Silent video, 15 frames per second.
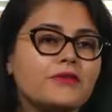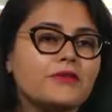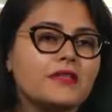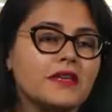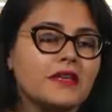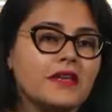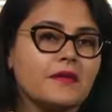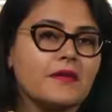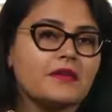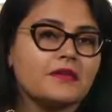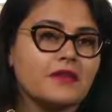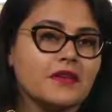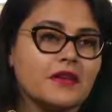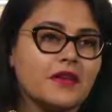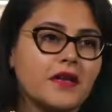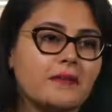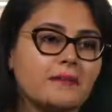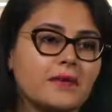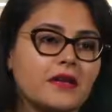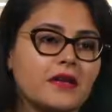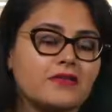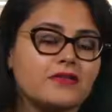who's thinking about starting a
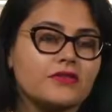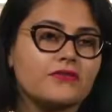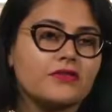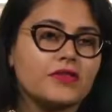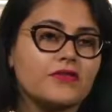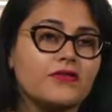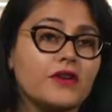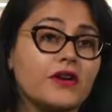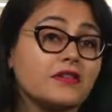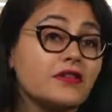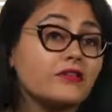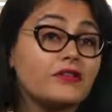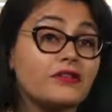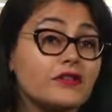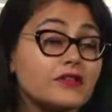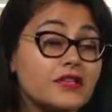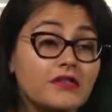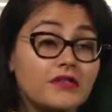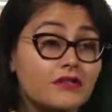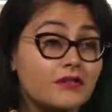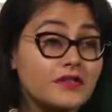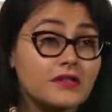company should really focus on nourishing
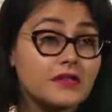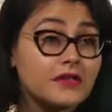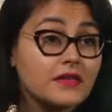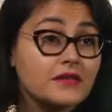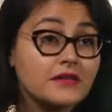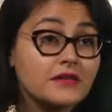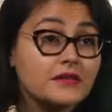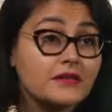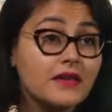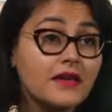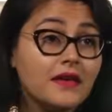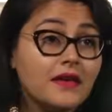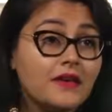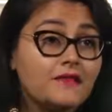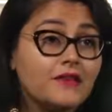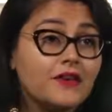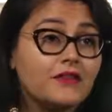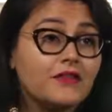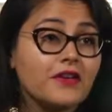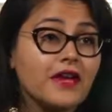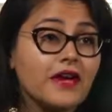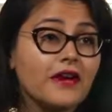their resilience,
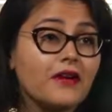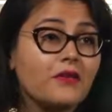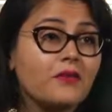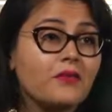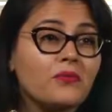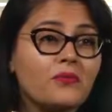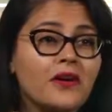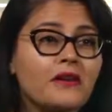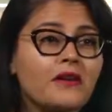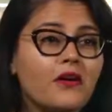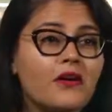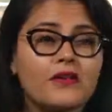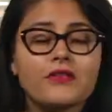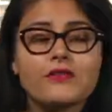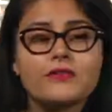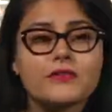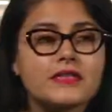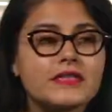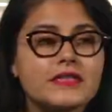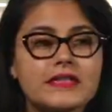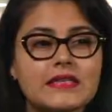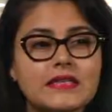figuring out what are those
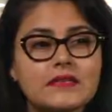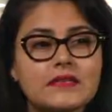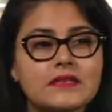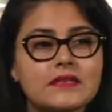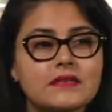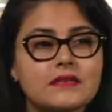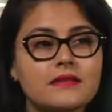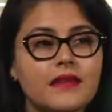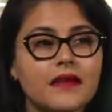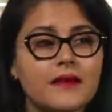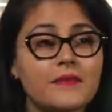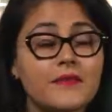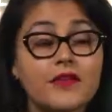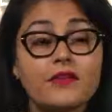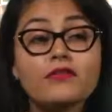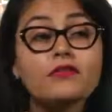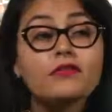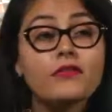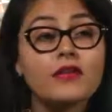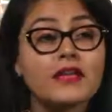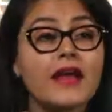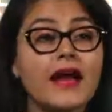seeds um, that you
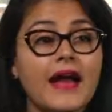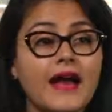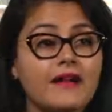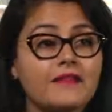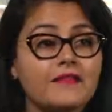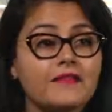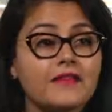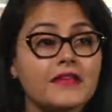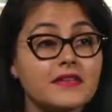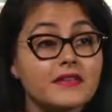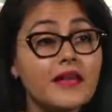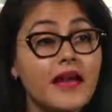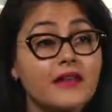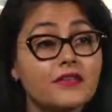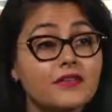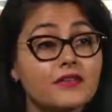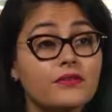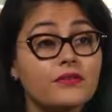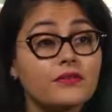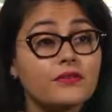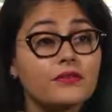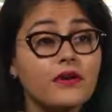already have inside
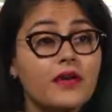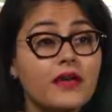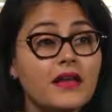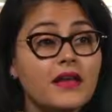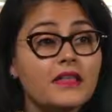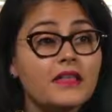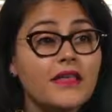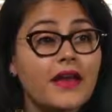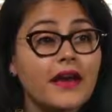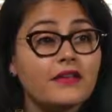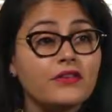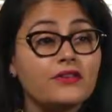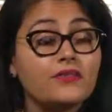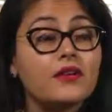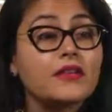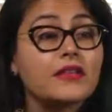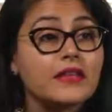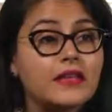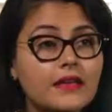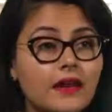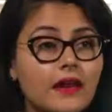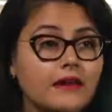you that you can
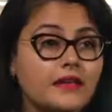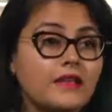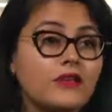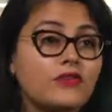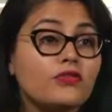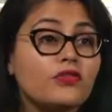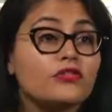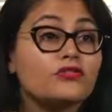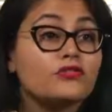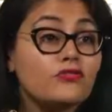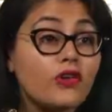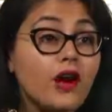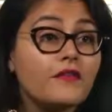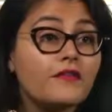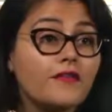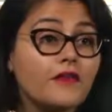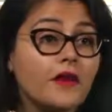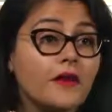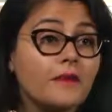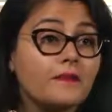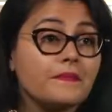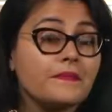lean on and that you can draw
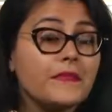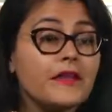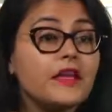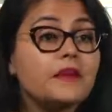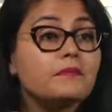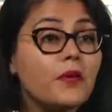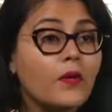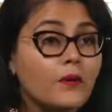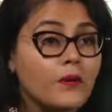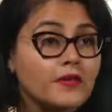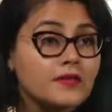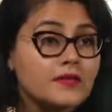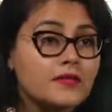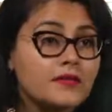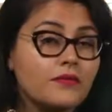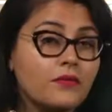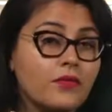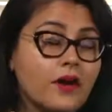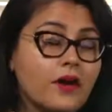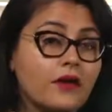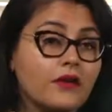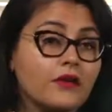from in moments
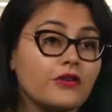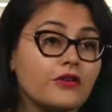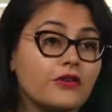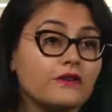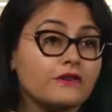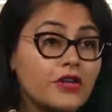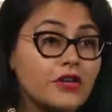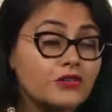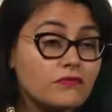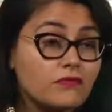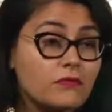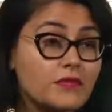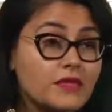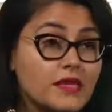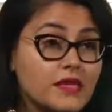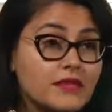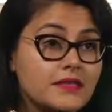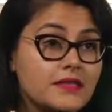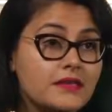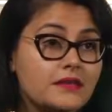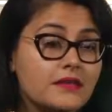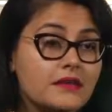where your conviction will be tested.